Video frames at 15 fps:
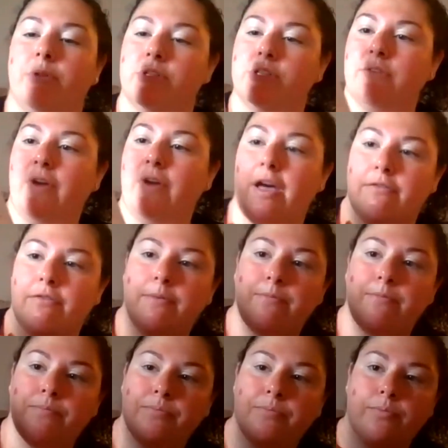able to survive.
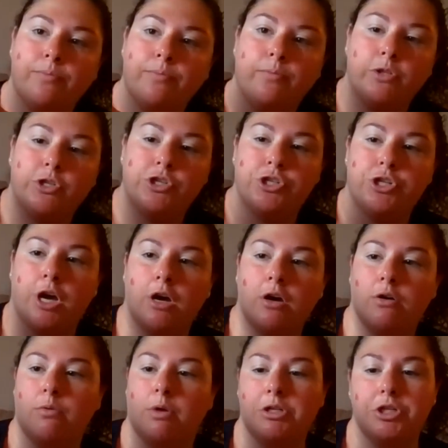
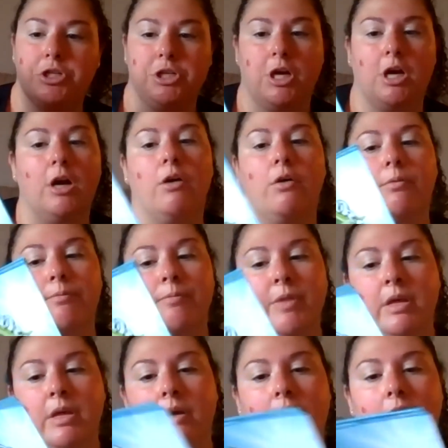Show what you know.
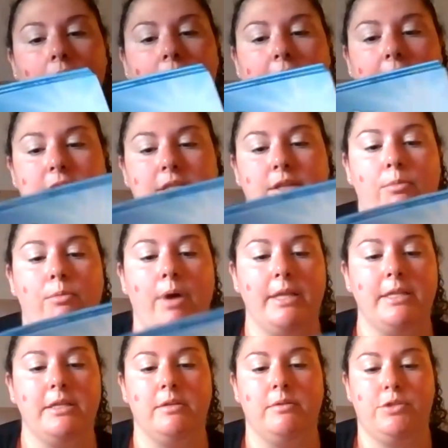Okay, so what
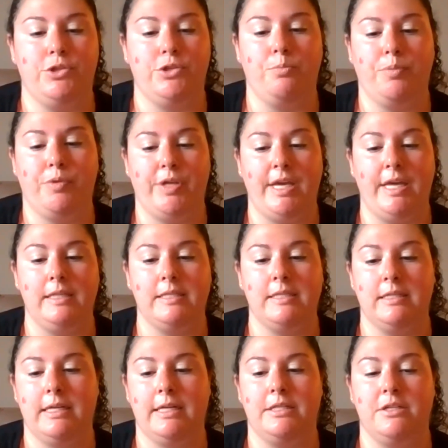do plants
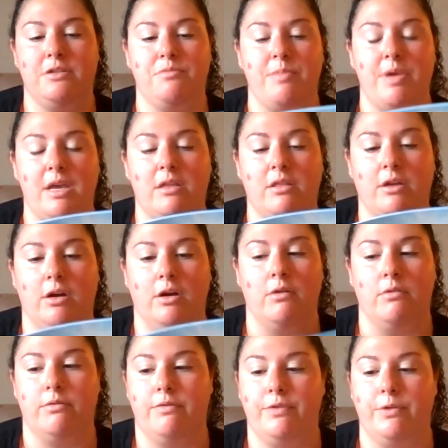need to make their
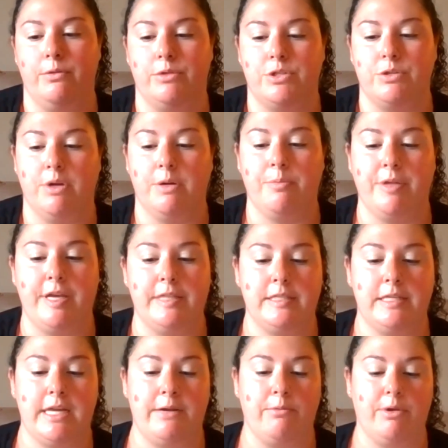own food? So what do plants
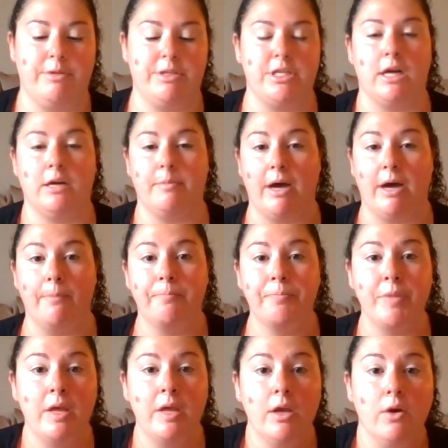need? What do we talk about?
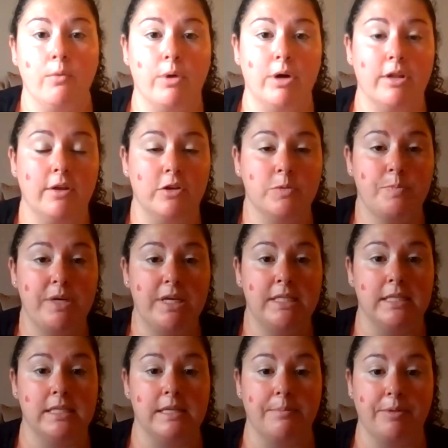What are those
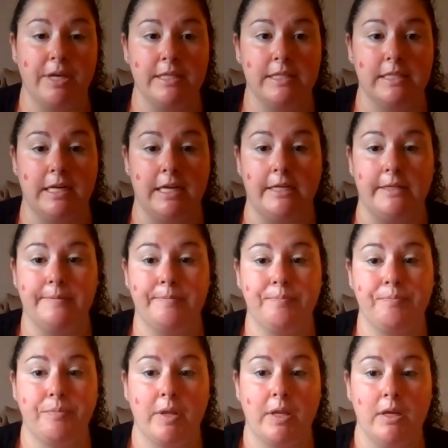pieces that plants need?
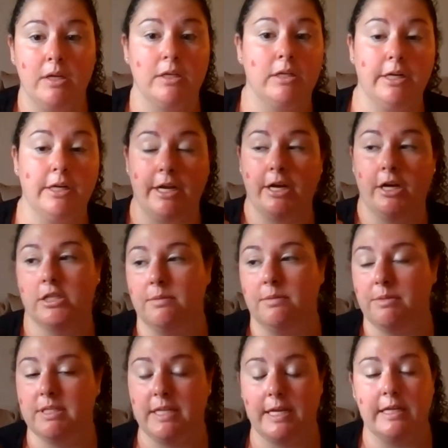Good, I heard
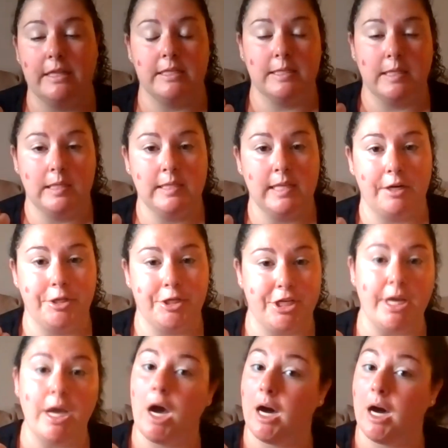someone say it, the sun's
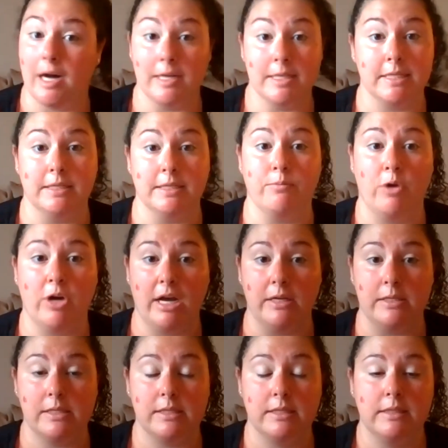energy. Awesome, what
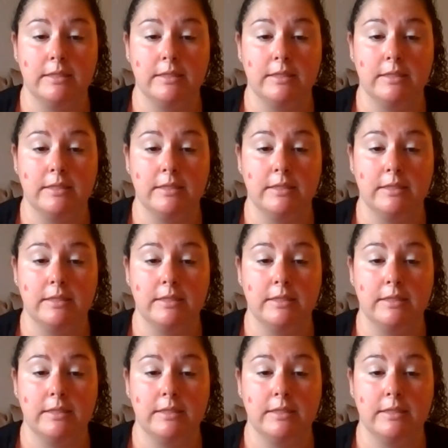else?